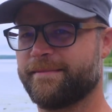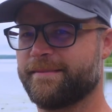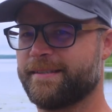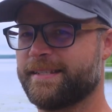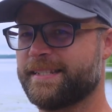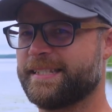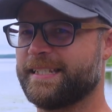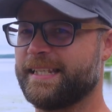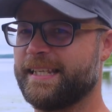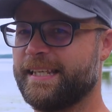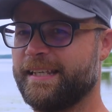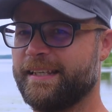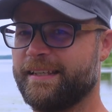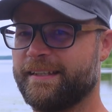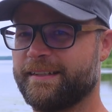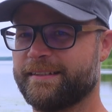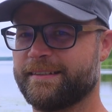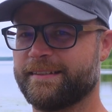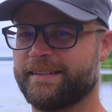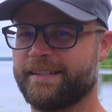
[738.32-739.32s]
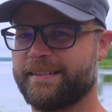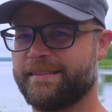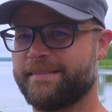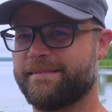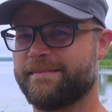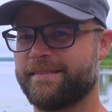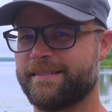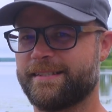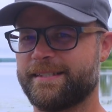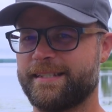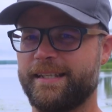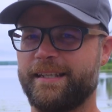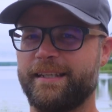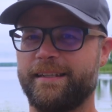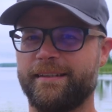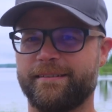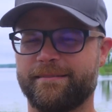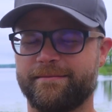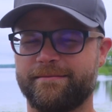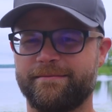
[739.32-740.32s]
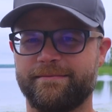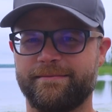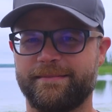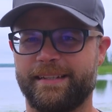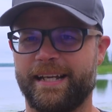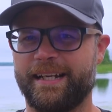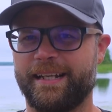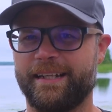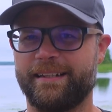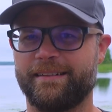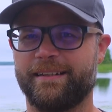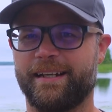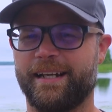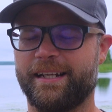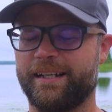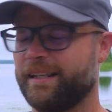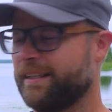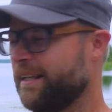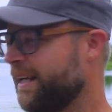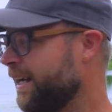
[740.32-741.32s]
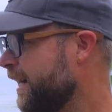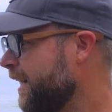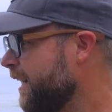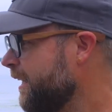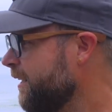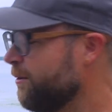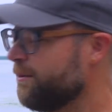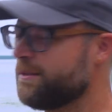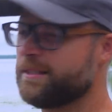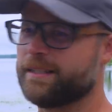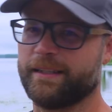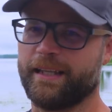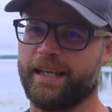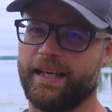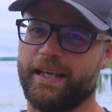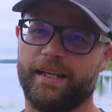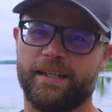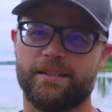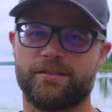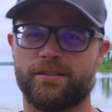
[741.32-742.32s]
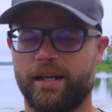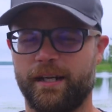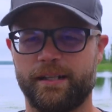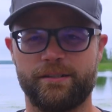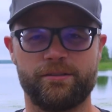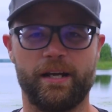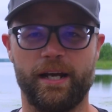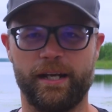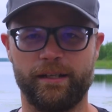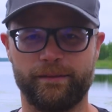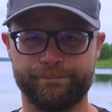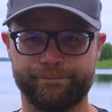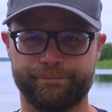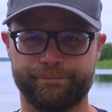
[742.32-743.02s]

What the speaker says: CNC? Get it? And I know it's a lake, I tried.